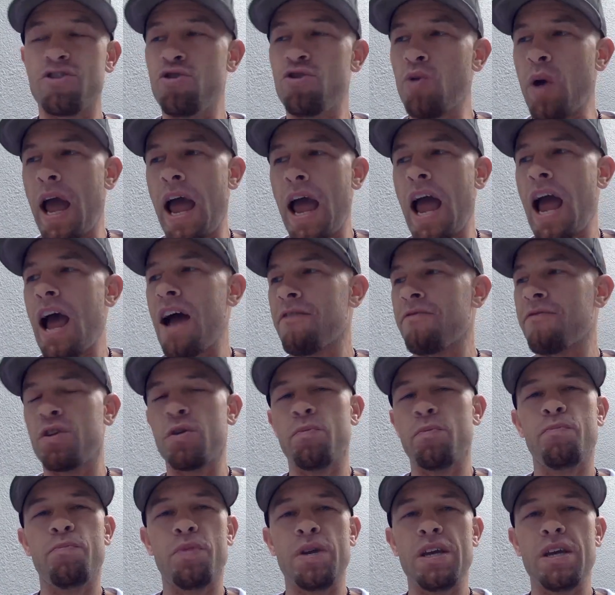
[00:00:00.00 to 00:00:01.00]
have
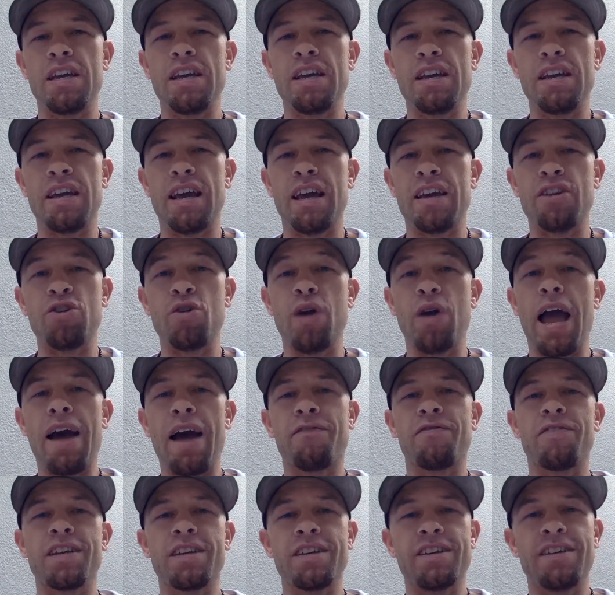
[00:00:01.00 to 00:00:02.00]

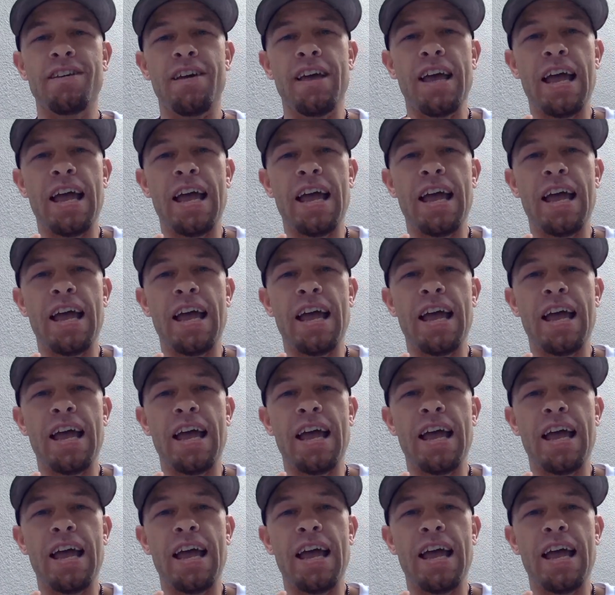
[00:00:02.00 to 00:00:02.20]
to